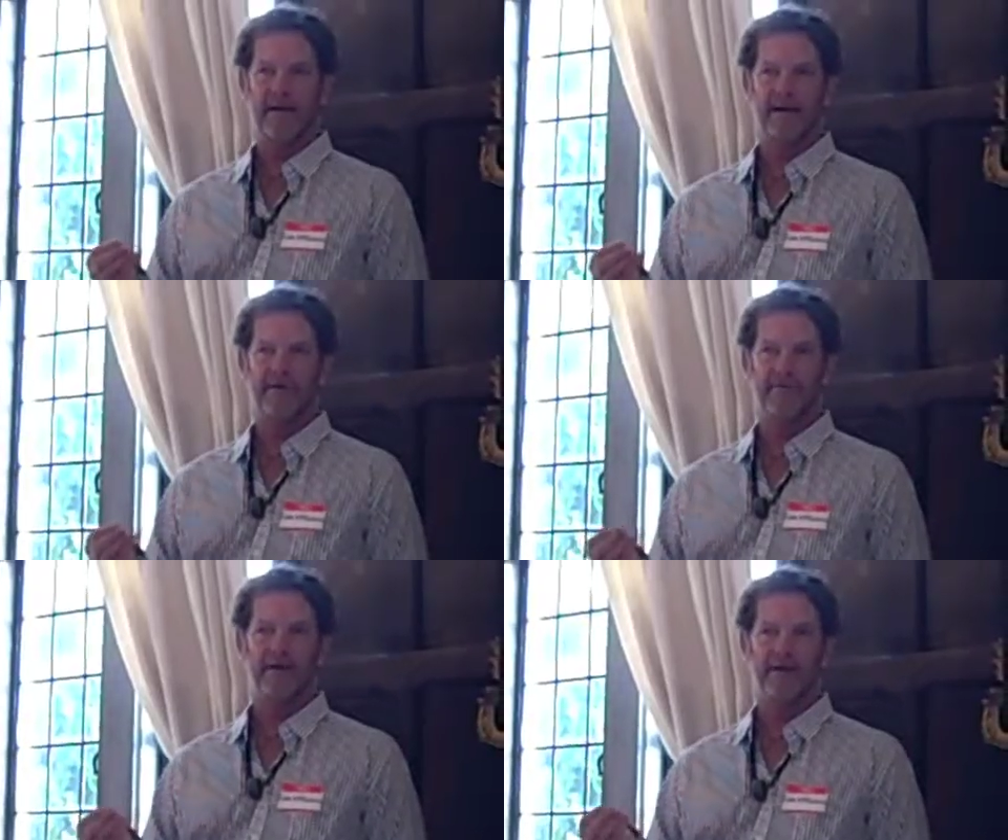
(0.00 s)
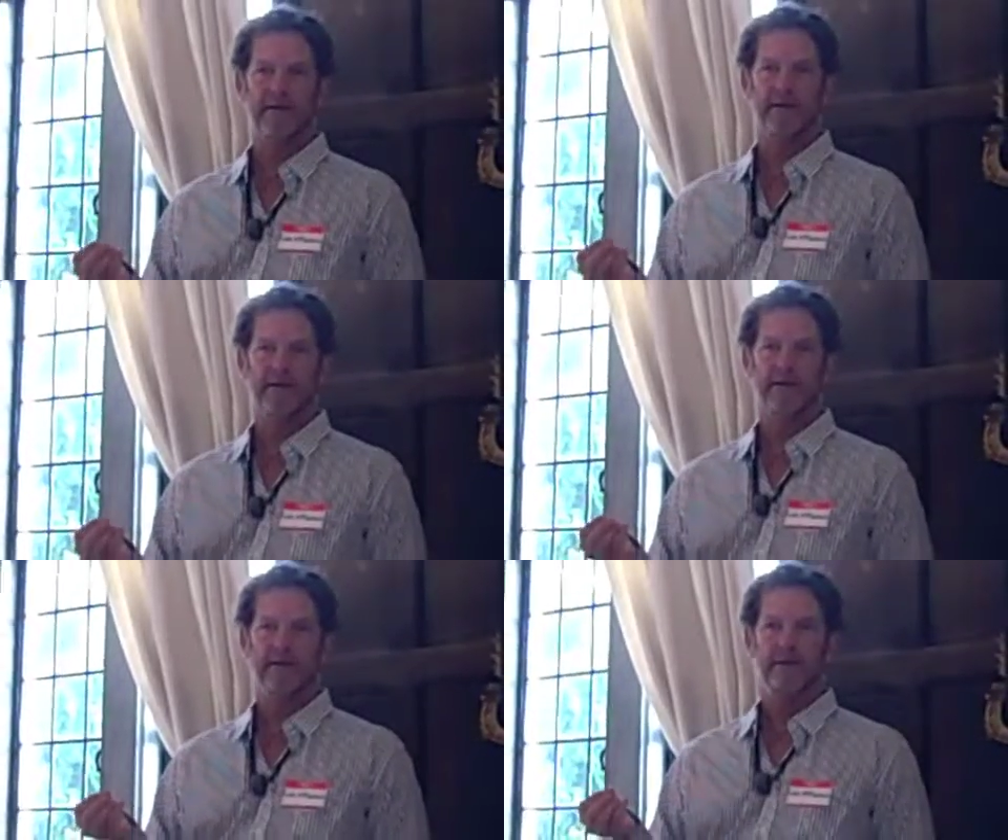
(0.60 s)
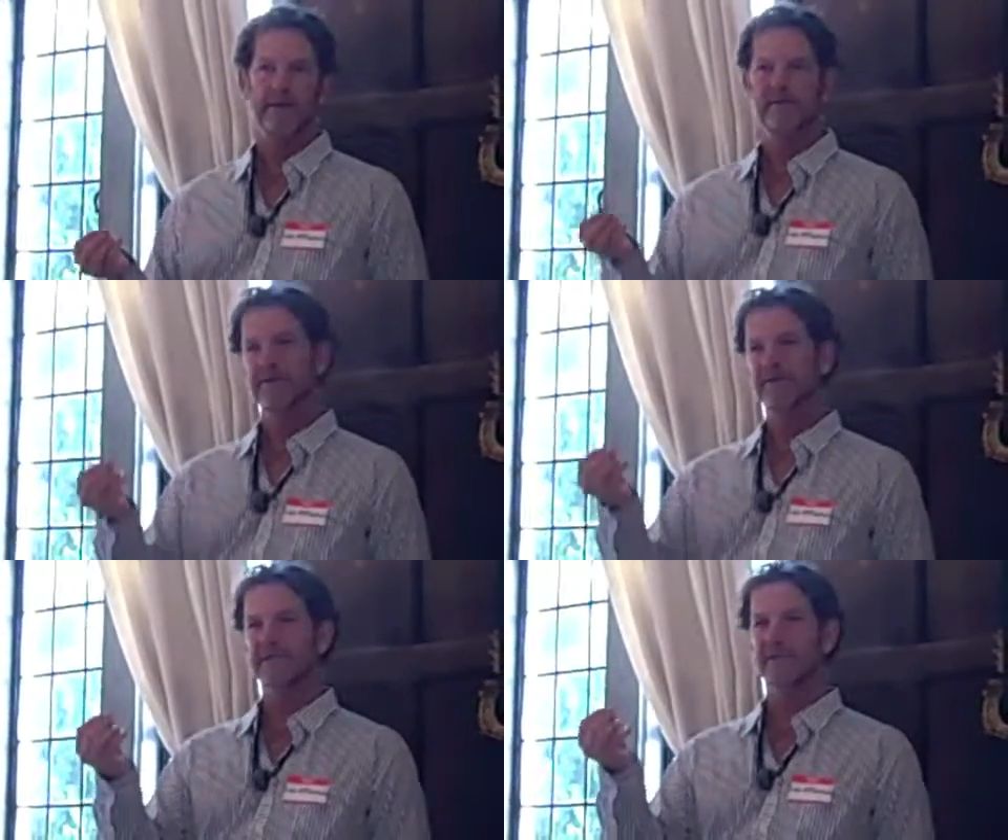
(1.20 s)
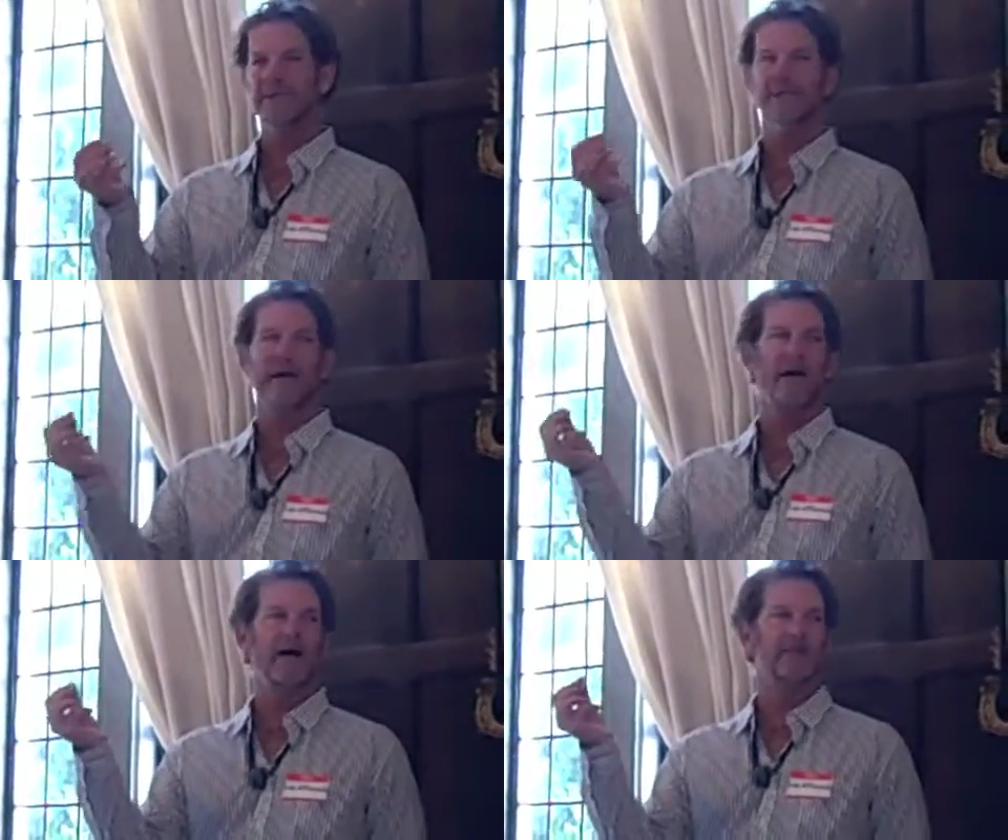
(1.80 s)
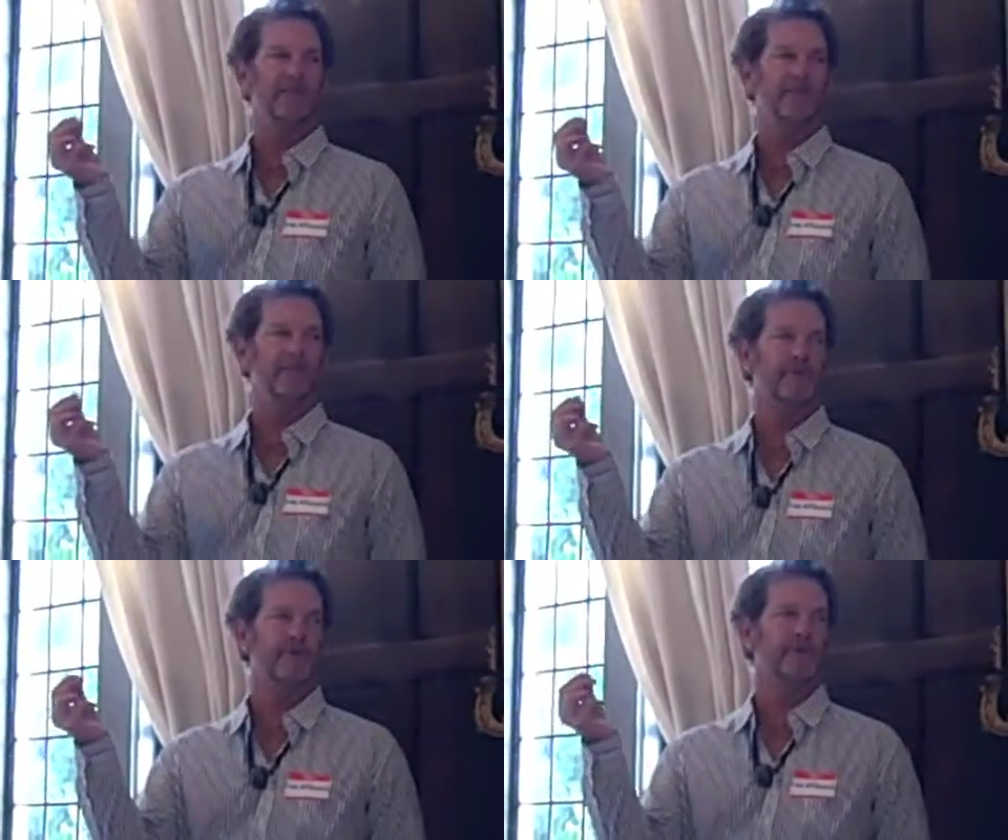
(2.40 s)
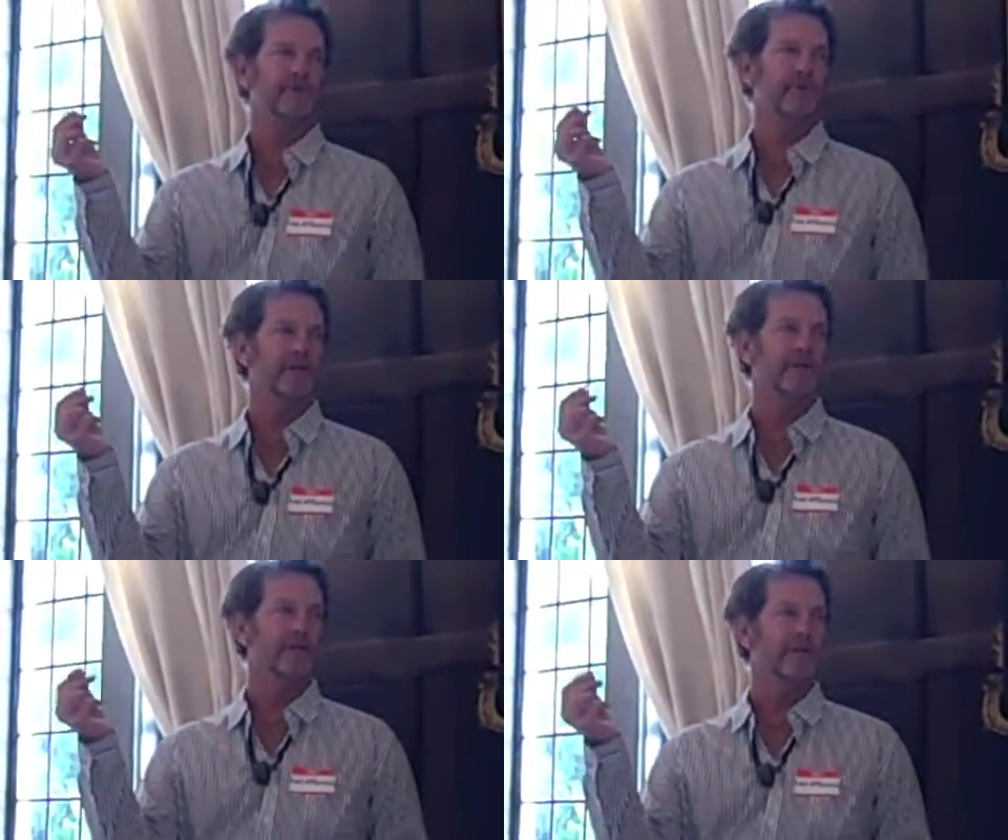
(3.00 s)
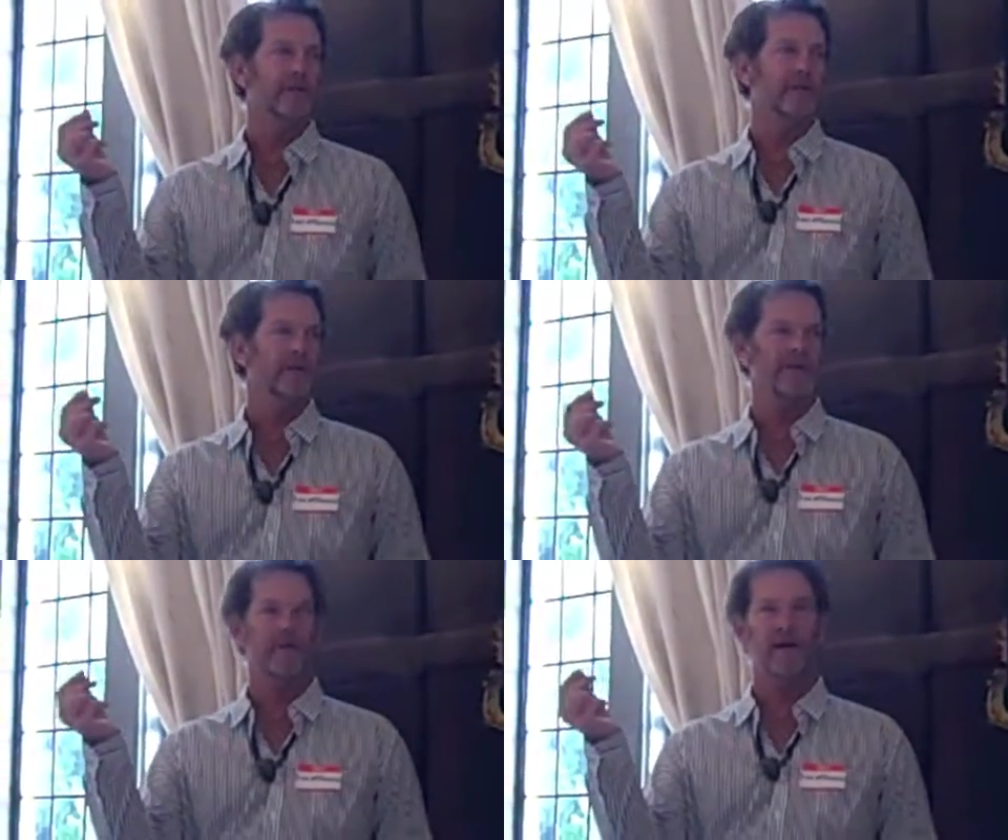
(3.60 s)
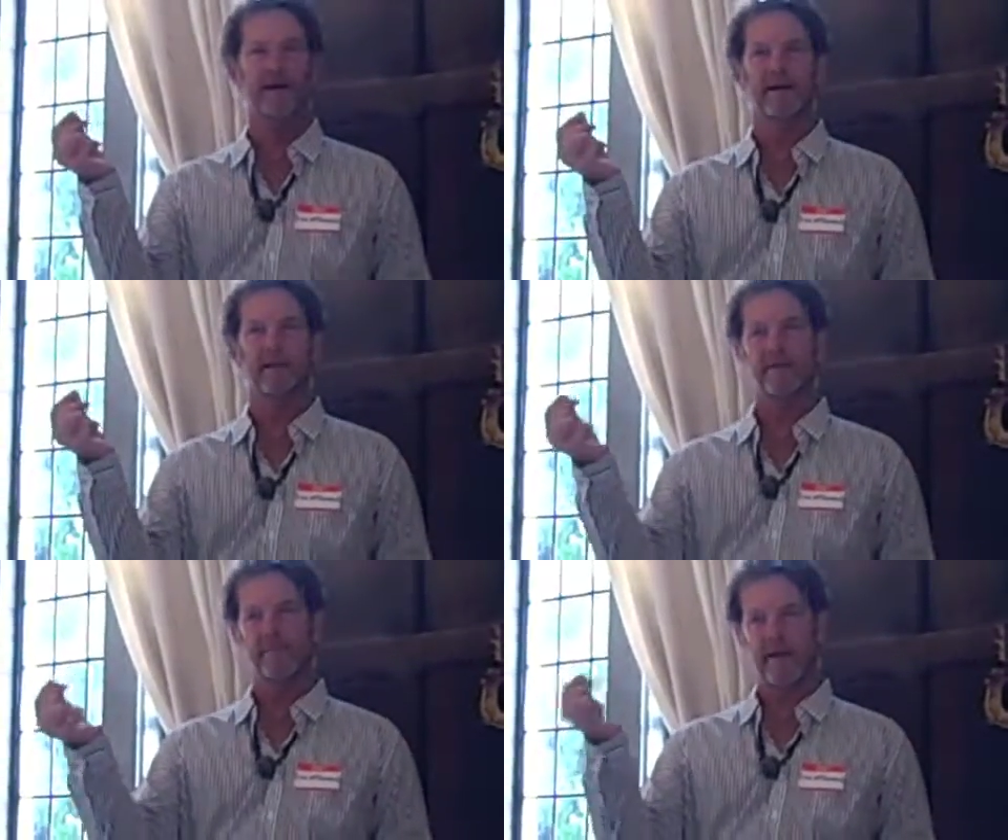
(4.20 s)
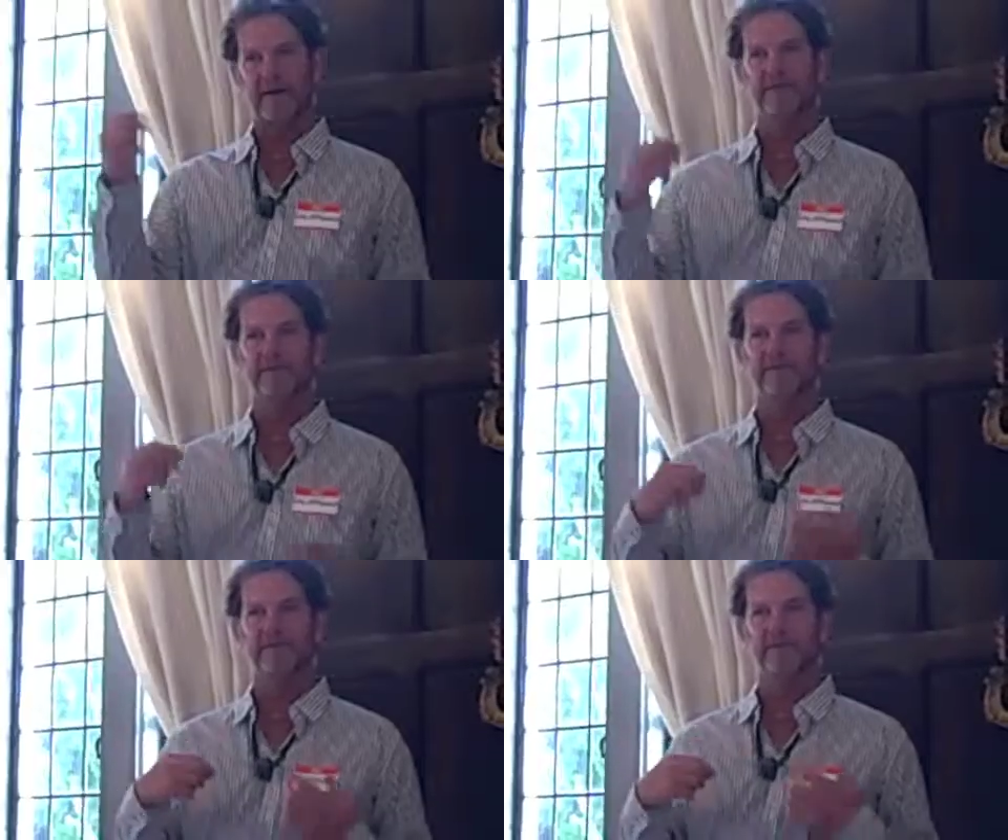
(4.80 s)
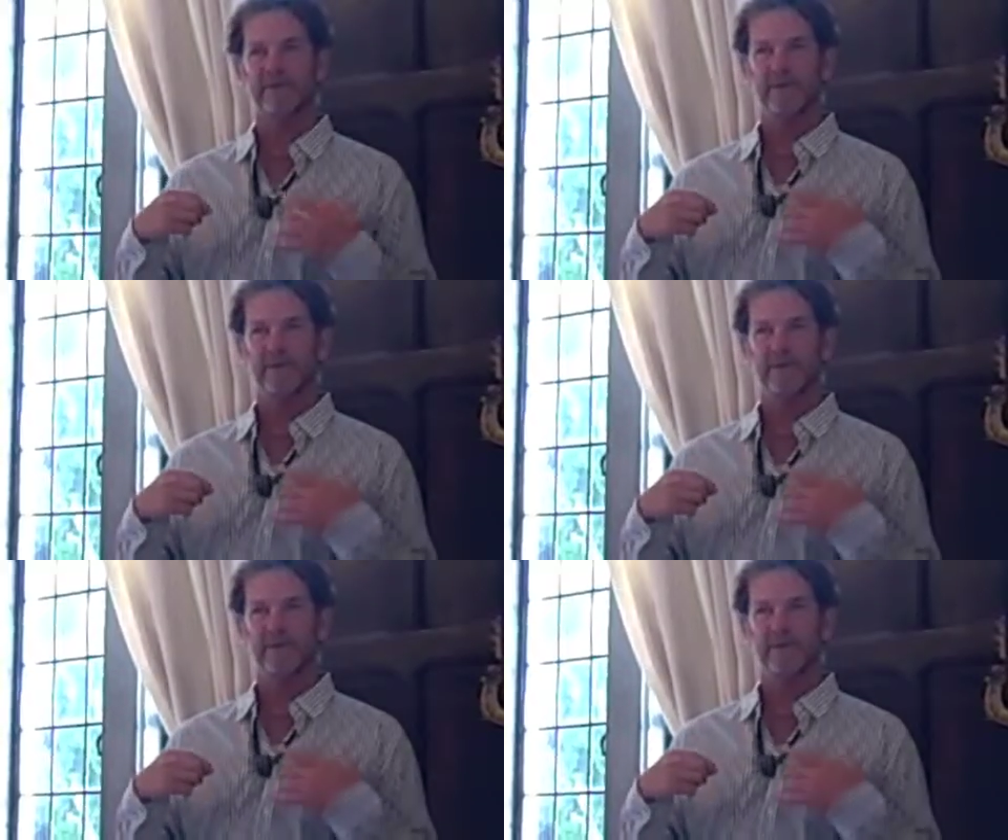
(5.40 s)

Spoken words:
aspect. You could say it's the highest frequency of light that manifests,